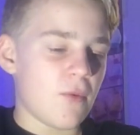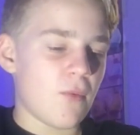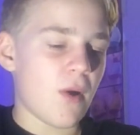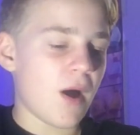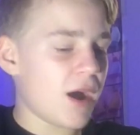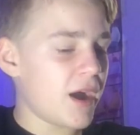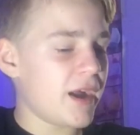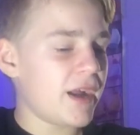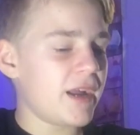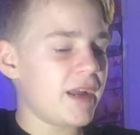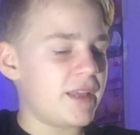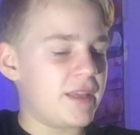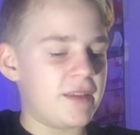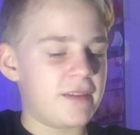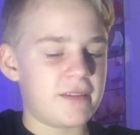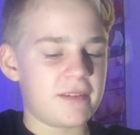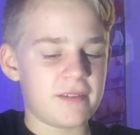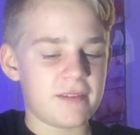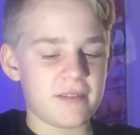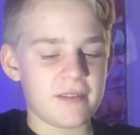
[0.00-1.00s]
Why?
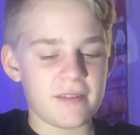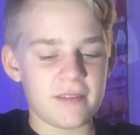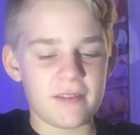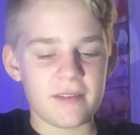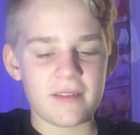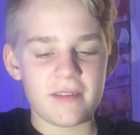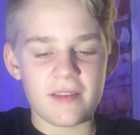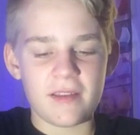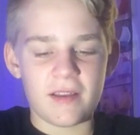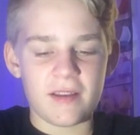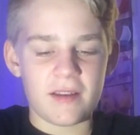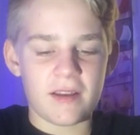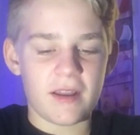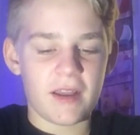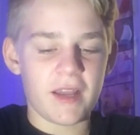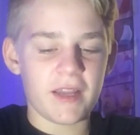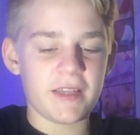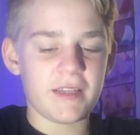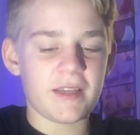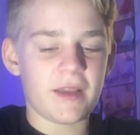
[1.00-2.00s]

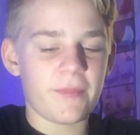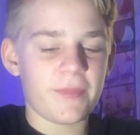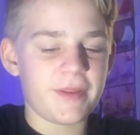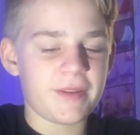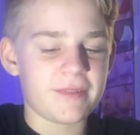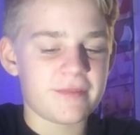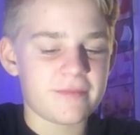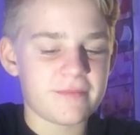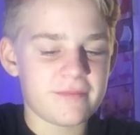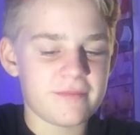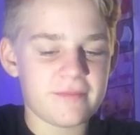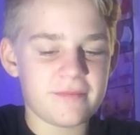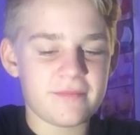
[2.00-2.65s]
I, I mean,